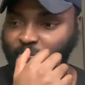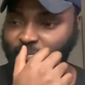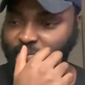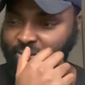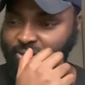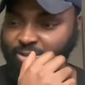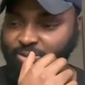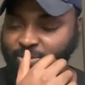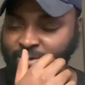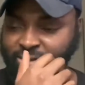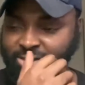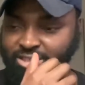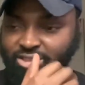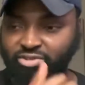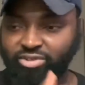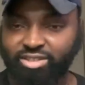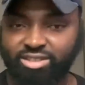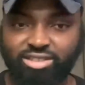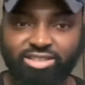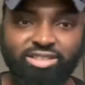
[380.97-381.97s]
It's
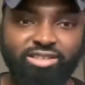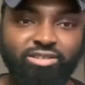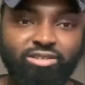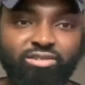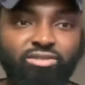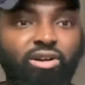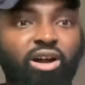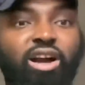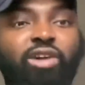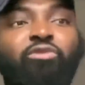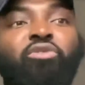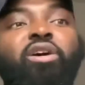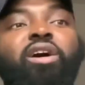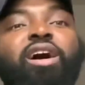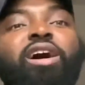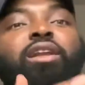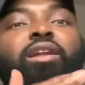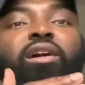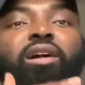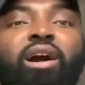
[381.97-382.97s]
2020. For
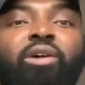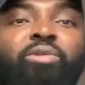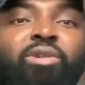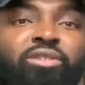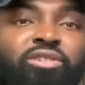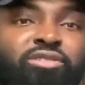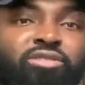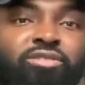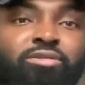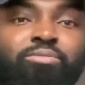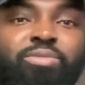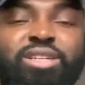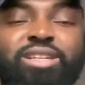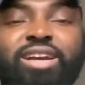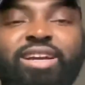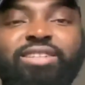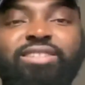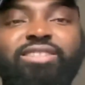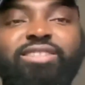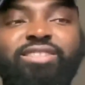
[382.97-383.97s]
how long are we going to be
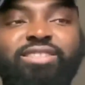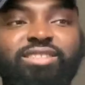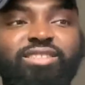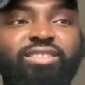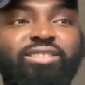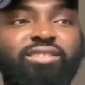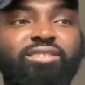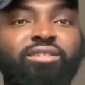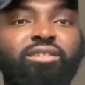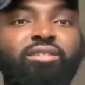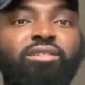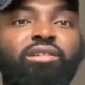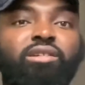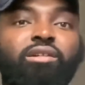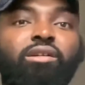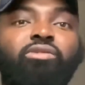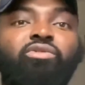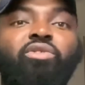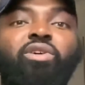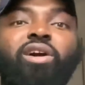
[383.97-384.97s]
like this?
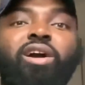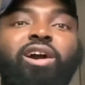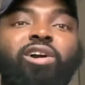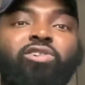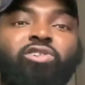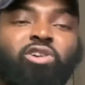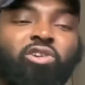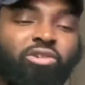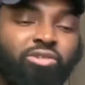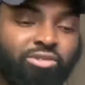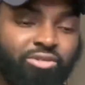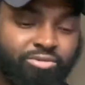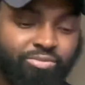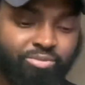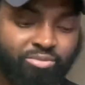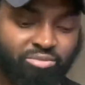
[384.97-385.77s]
For how long?